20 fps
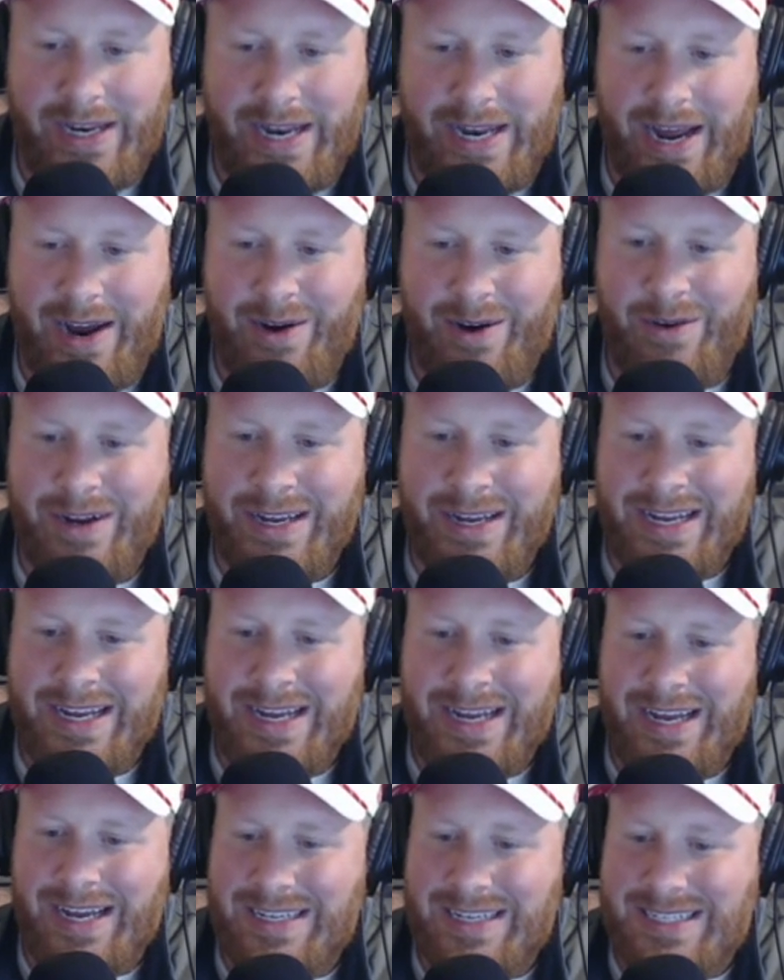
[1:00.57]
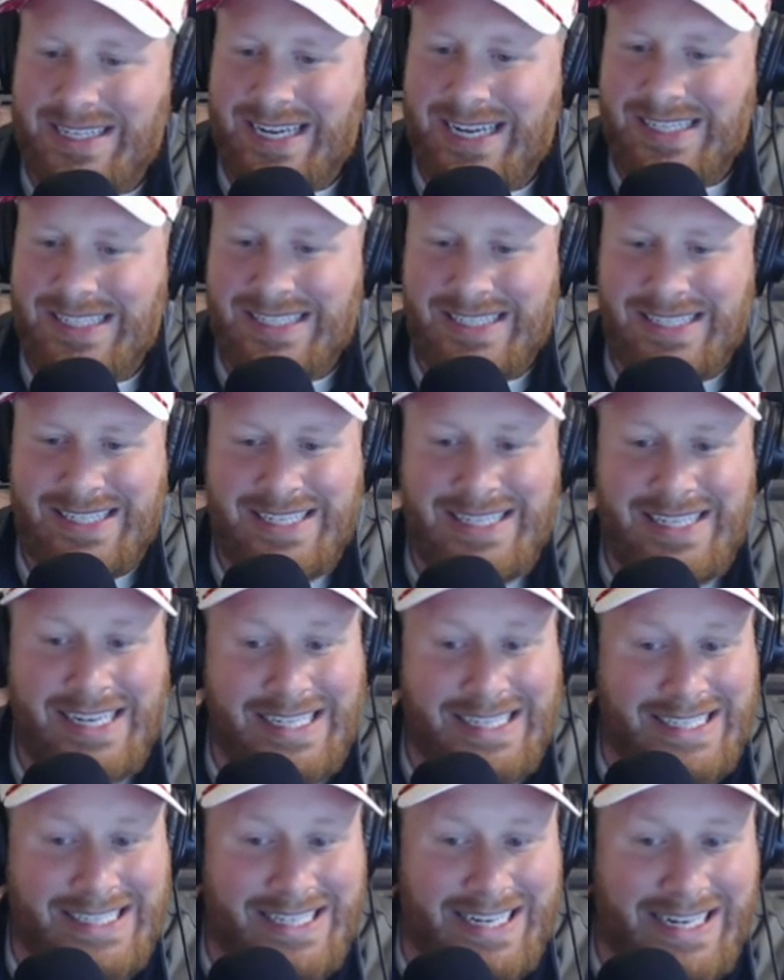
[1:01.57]
Now, Aziz is a
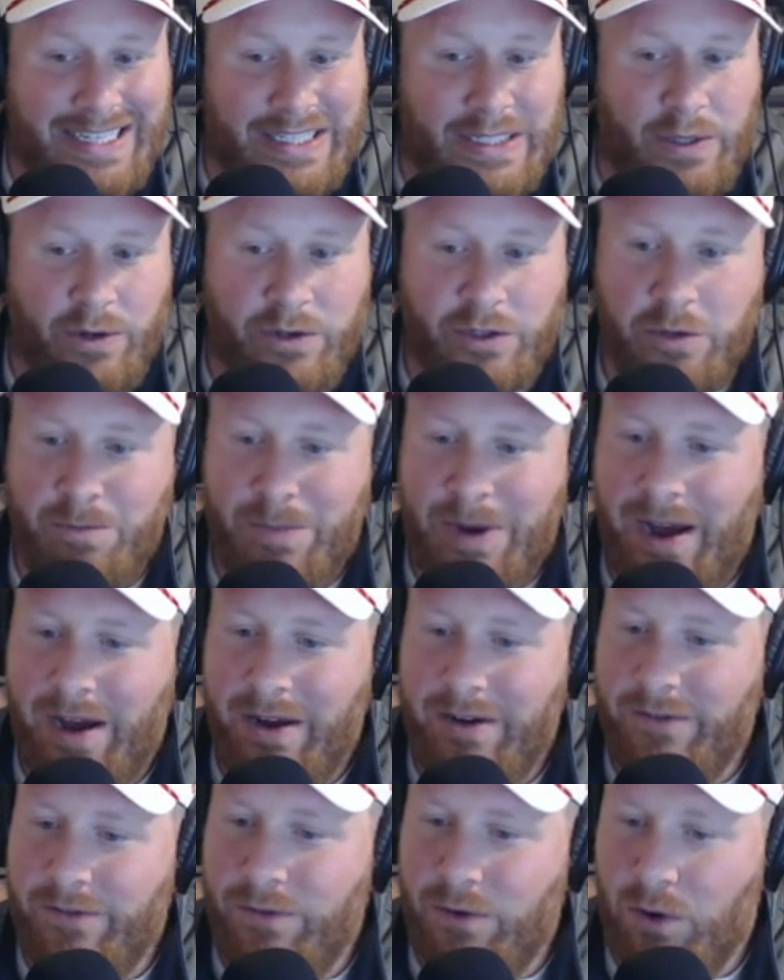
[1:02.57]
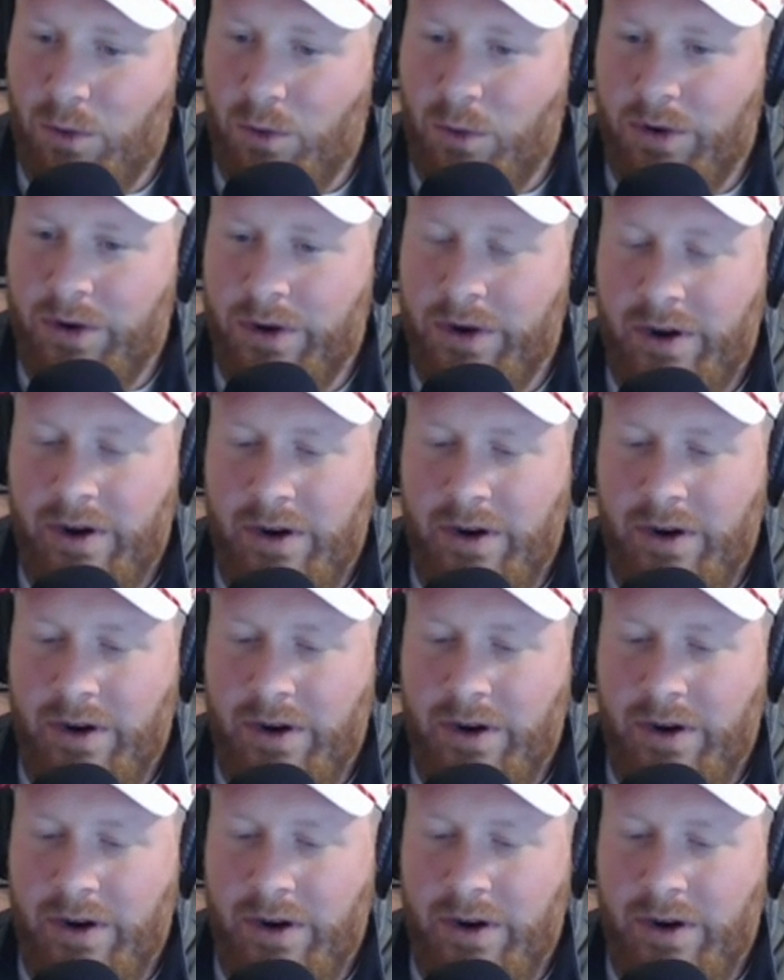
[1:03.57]
6'6", 200-pound forward